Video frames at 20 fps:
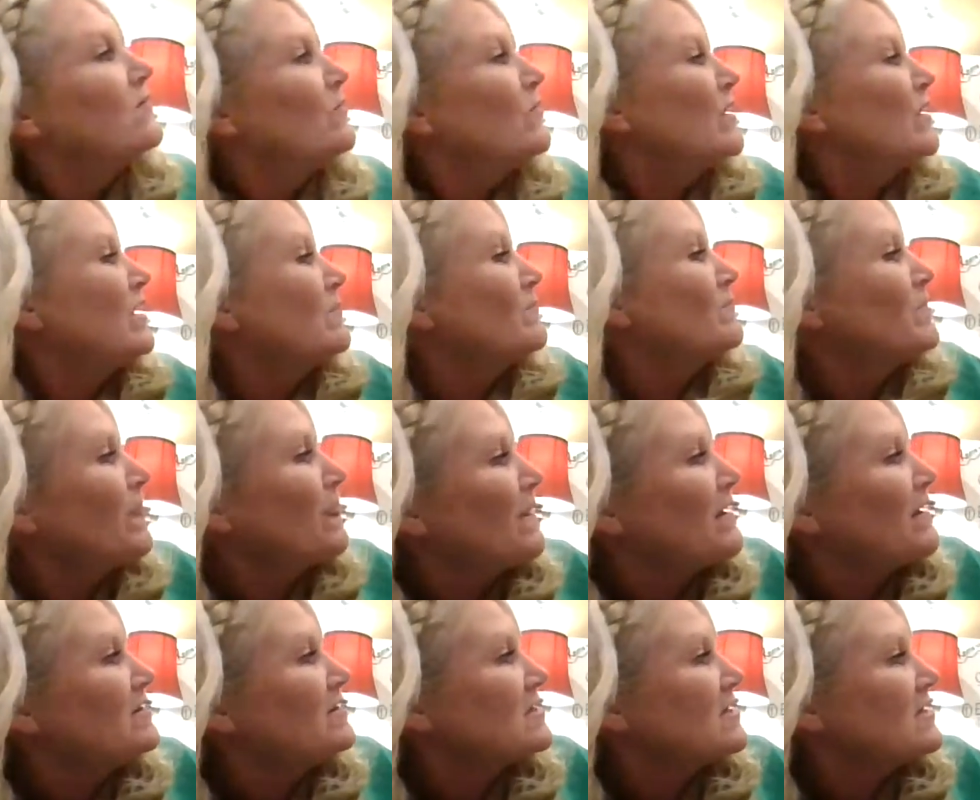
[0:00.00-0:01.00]
But
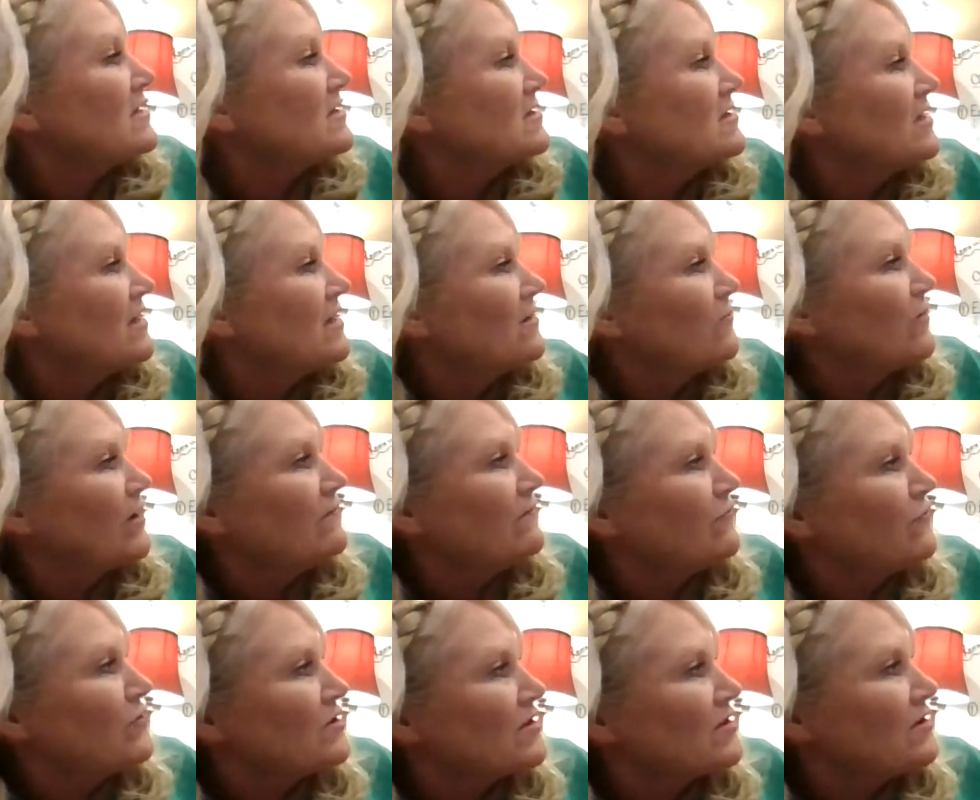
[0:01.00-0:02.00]
it says that
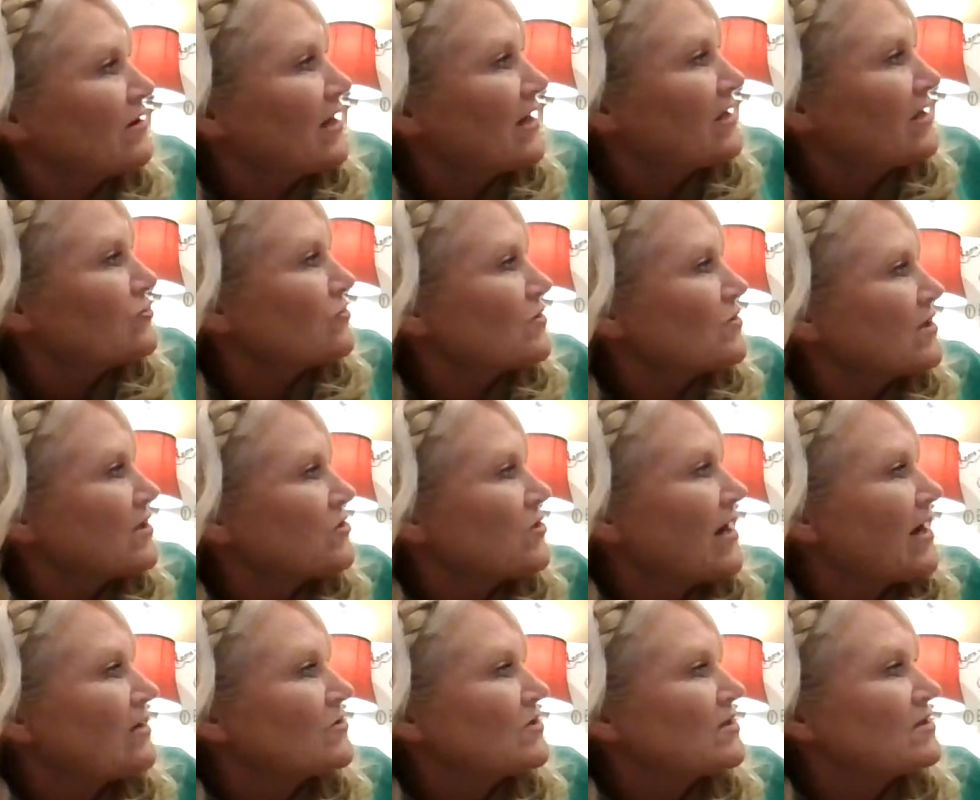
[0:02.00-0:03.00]
rainforests are natural treasure
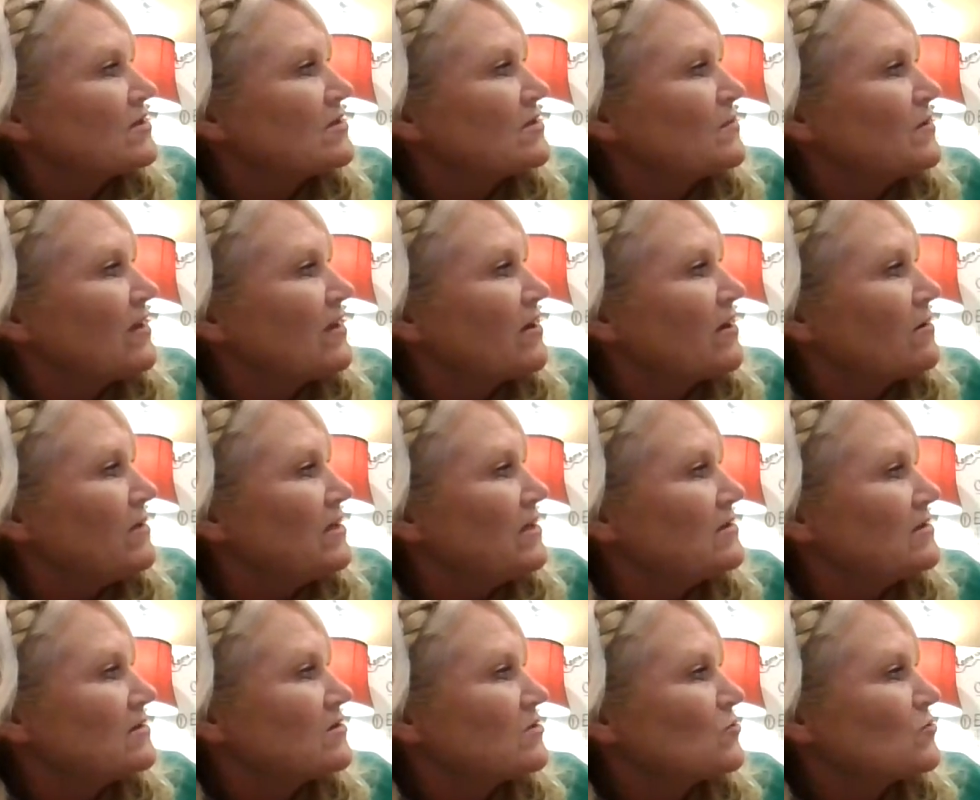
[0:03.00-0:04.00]
houses, but they are being
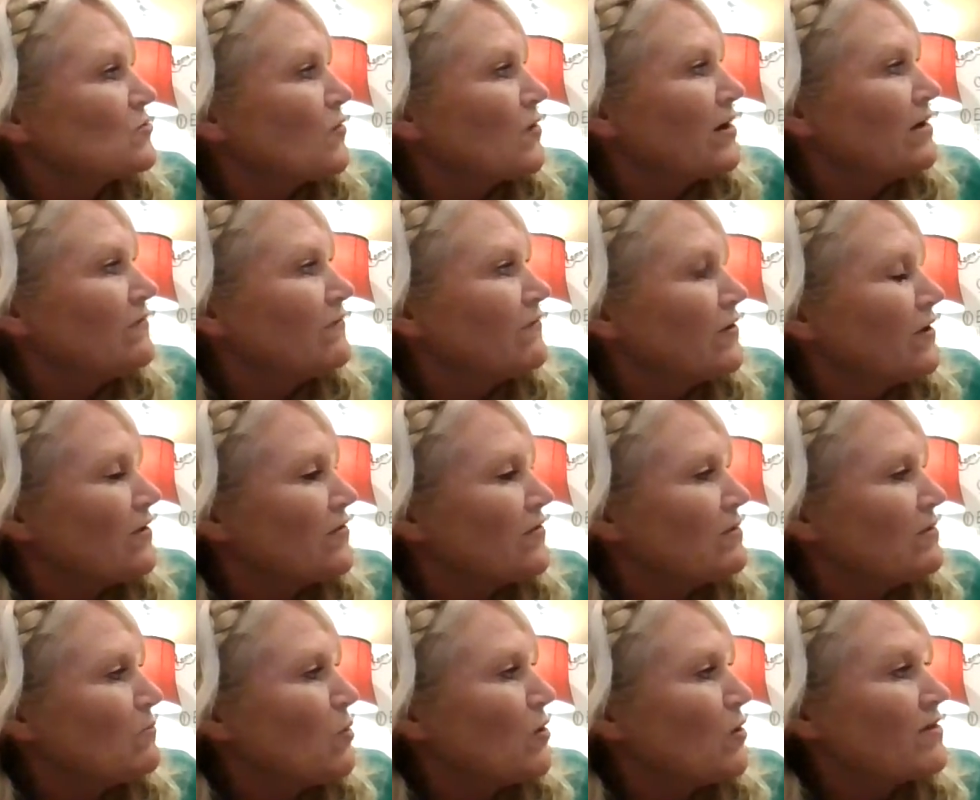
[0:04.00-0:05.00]
destroyed for
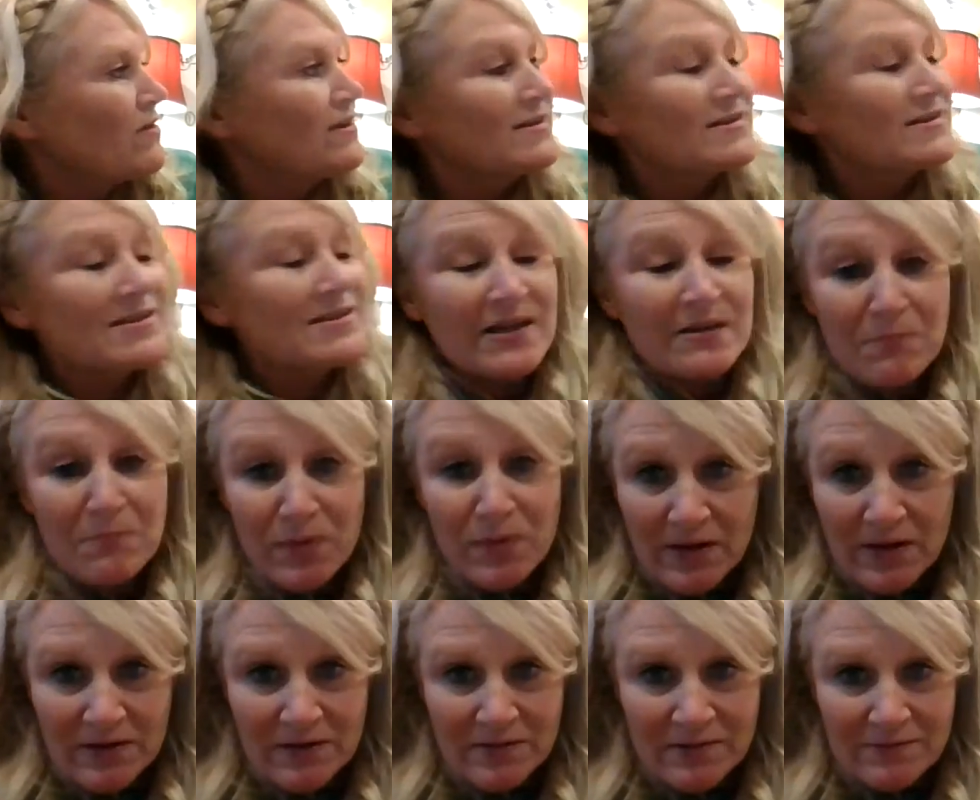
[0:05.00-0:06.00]
nothing more than
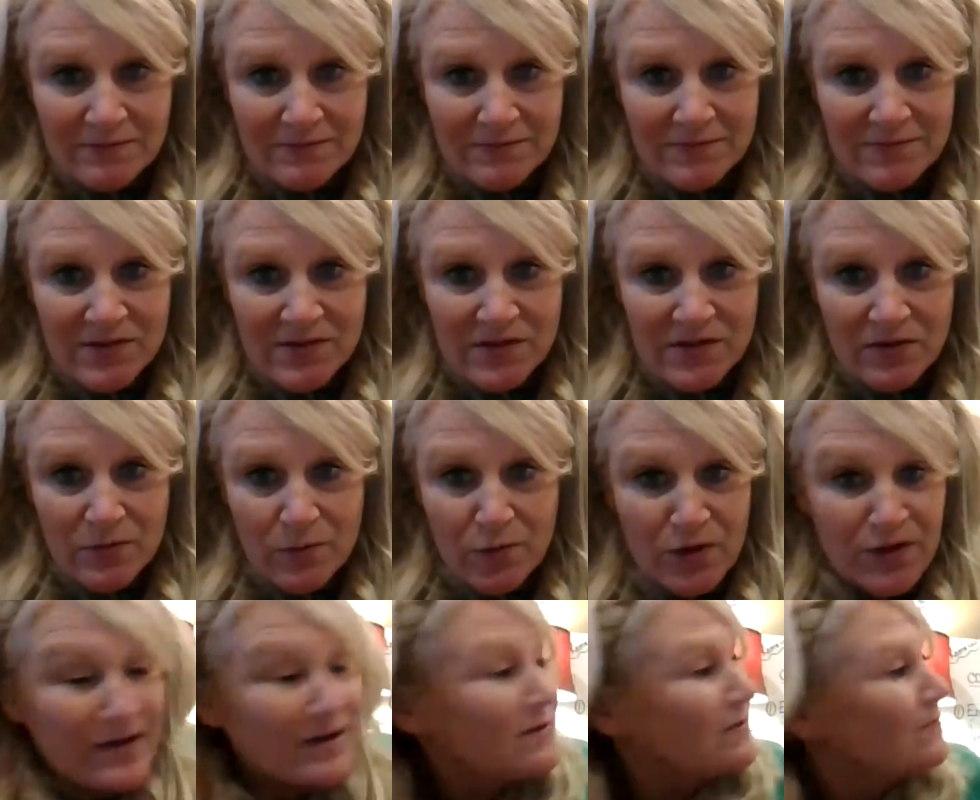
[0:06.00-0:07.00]
timber, so the
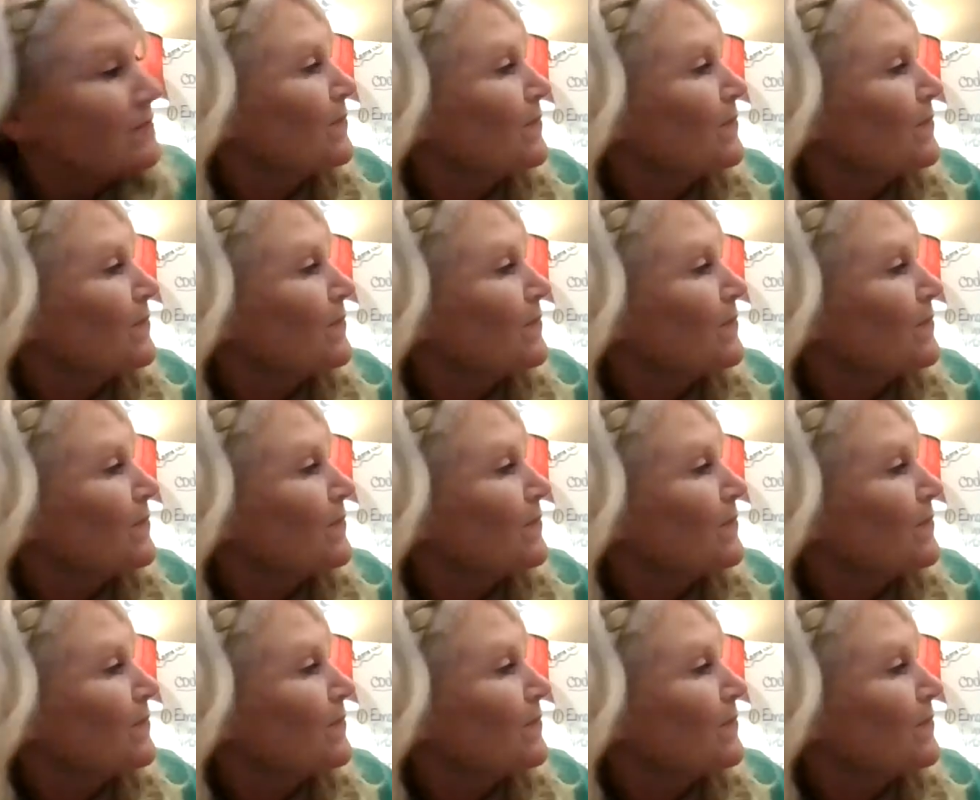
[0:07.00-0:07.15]
wood,